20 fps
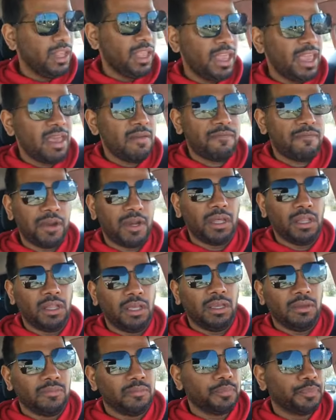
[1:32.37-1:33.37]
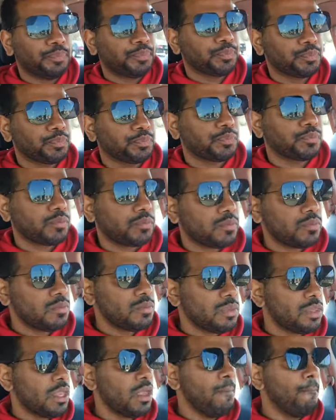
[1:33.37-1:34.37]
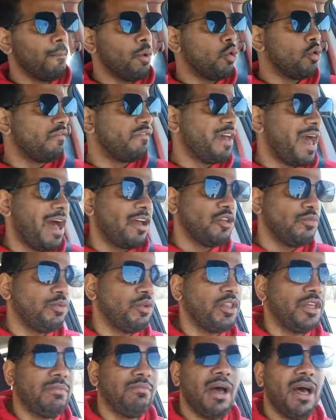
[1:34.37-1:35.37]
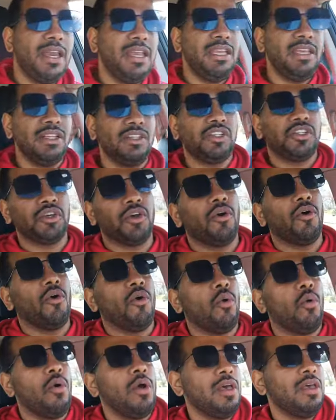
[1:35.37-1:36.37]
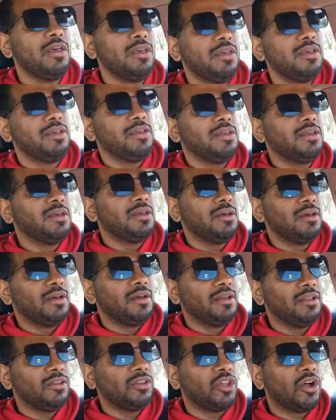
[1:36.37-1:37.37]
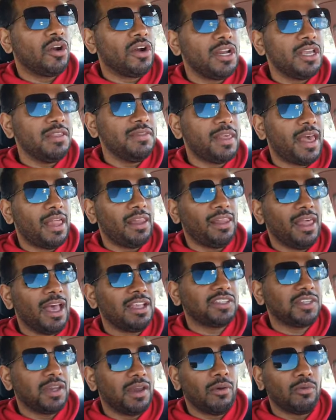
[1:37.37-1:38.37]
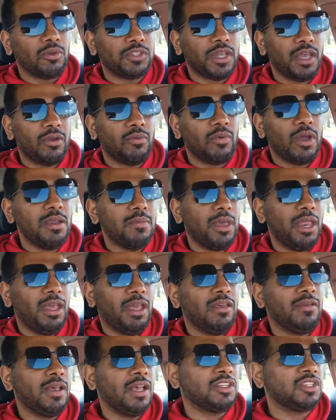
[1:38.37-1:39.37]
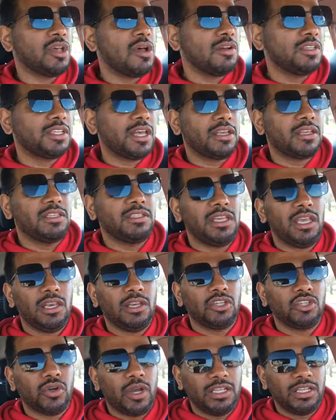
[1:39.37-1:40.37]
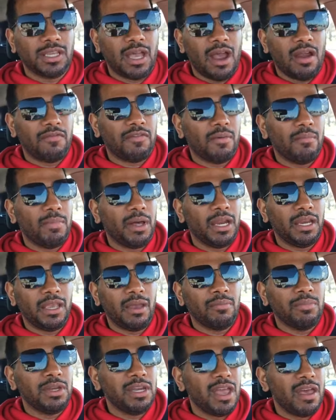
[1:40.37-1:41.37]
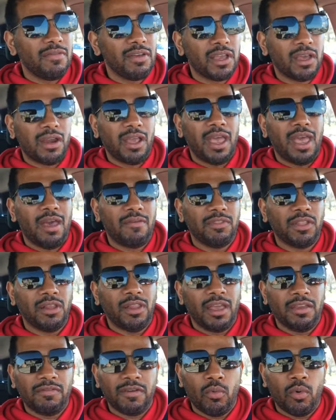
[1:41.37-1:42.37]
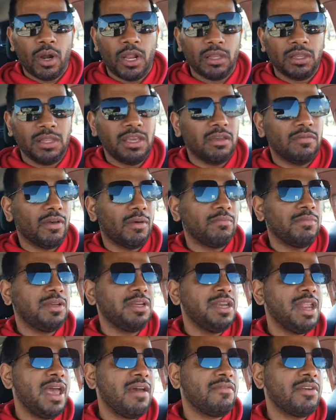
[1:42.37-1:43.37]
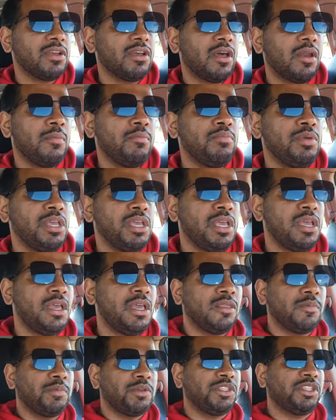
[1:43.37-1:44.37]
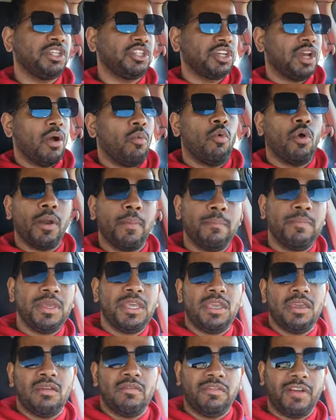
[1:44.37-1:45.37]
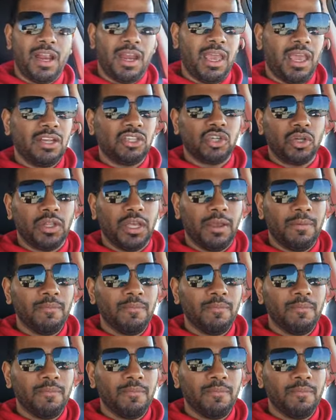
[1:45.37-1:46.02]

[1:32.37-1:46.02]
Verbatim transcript: infinitely more valuable than money. And so learning that lesson, I was like, wait a minute, as long as I continue to trade time for money, I'm never going to have the life I want to live. I'm never going to be in the position I want to be in financially.